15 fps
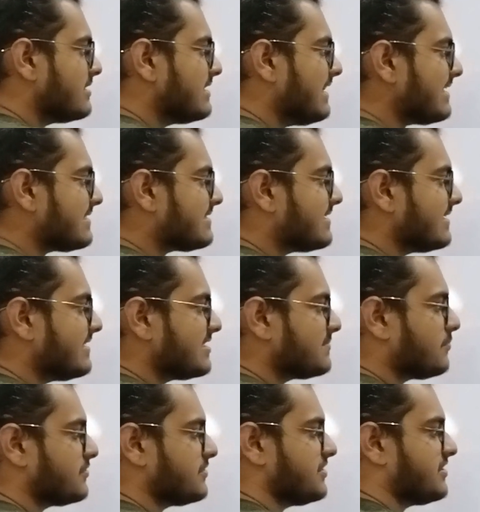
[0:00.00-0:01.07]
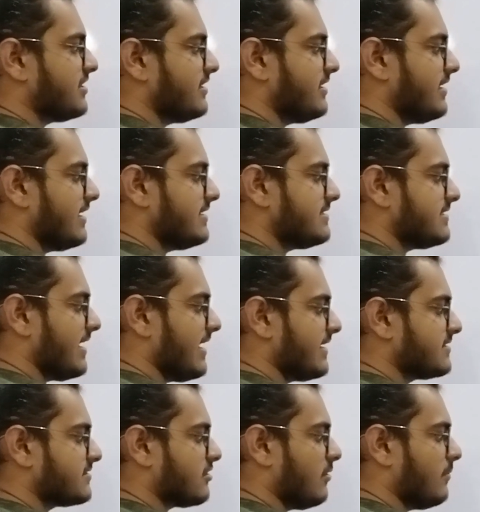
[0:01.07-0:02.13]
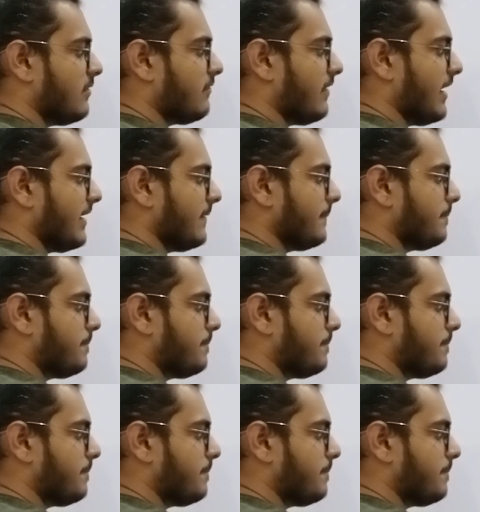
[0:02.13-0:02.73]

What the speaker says: Let's say this position is x comma y,